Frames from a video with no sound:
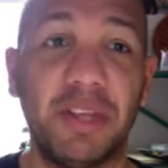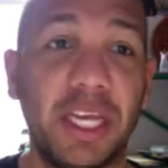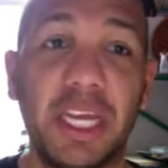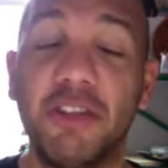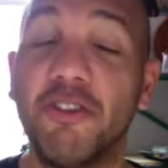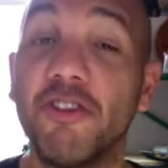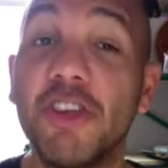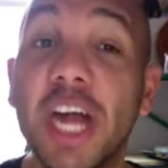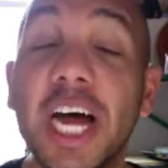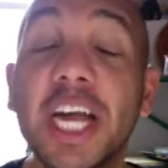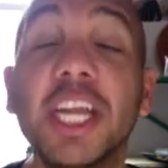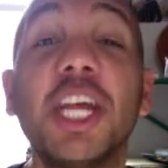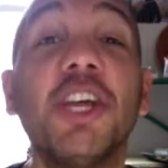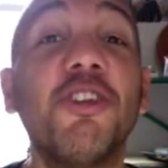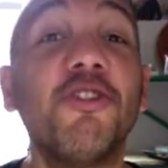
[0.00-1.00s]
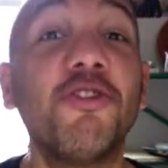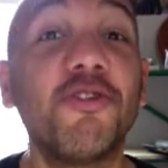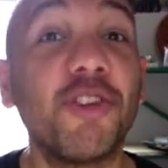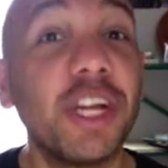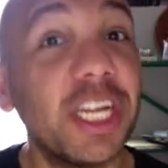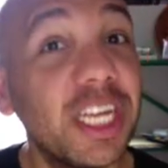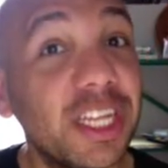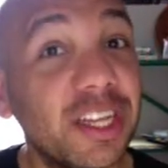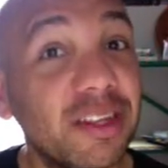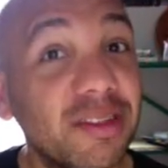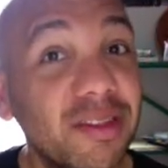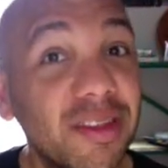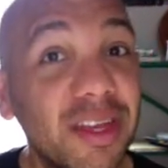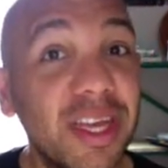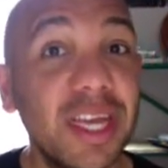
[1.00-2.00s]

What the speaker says: Again, you're not illustrating in this.